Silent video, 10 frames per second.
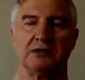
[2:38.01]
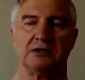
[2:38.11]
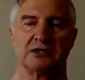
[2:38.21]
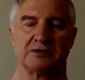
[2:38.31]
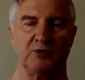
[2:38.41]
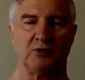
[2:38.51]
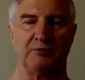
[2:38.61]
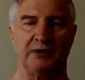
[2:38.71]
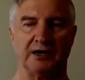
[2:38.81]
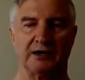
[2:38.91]
small
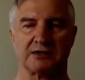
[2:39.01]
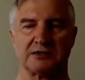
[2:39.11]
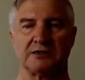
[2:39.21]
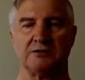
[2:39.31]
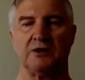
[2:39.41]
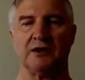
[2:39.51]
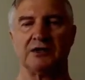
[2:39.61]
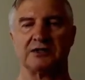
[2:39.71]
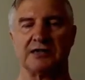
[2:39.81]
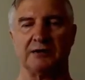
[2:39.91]
bugs and why
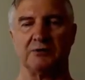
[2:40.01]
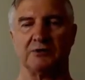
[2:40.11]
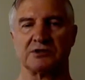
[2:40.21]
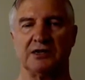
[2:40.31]
these animals